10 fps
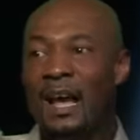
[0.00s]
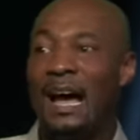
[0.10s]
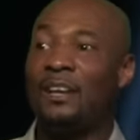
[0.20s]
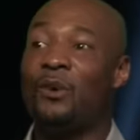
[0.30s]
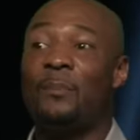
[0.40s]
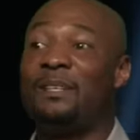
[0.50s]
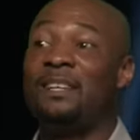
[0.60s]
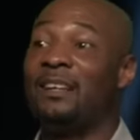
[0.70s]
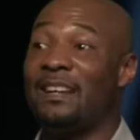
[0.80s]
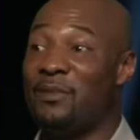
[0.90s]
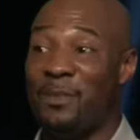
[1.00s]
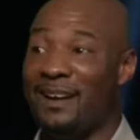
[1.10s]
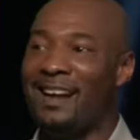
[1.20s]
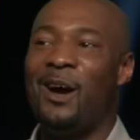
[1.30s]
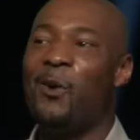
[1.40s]
I know I'll be telling
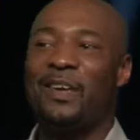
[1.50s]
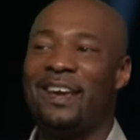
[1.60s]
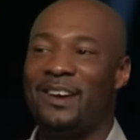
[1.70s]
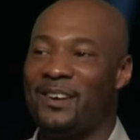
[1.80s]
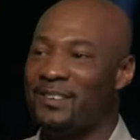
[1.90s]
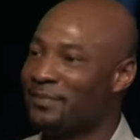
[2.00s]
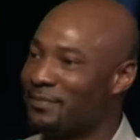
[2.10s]
everybody, I don't care.